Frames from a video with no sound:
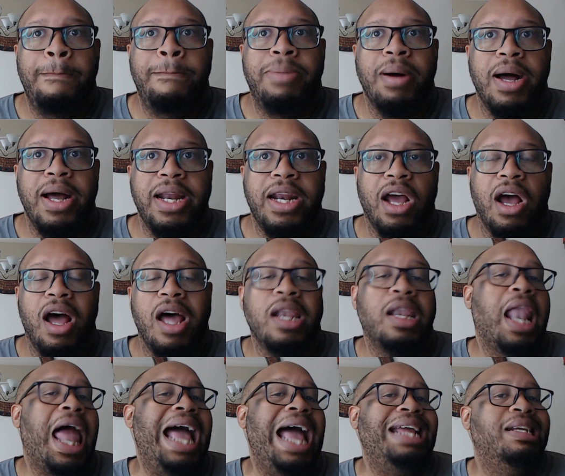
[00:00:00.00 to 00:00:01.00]
But
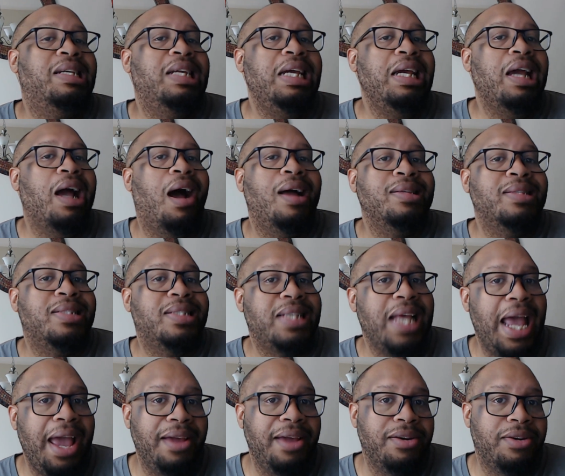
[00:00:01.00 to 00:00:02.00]
unlike Deion
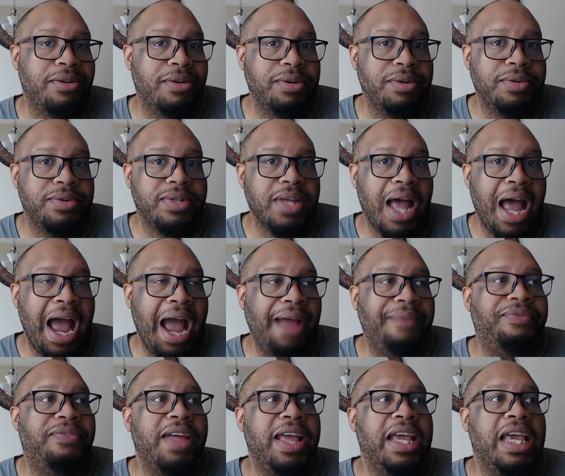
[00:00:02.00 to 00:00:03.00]
Sanders, I
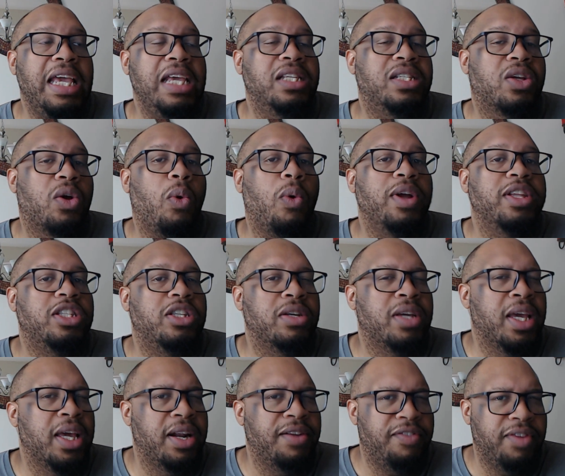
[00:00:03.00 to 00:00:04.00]
think he's going to
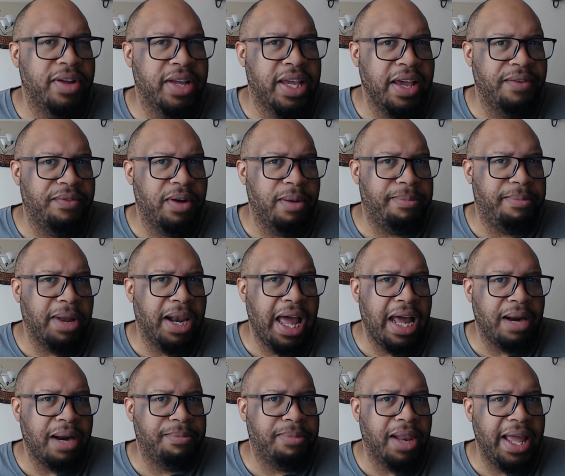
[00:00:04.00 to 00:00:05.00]
give up a
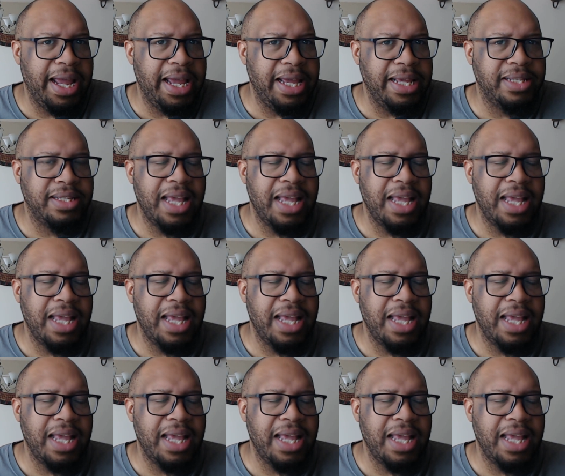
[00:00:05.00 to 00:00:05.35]
lot of plays.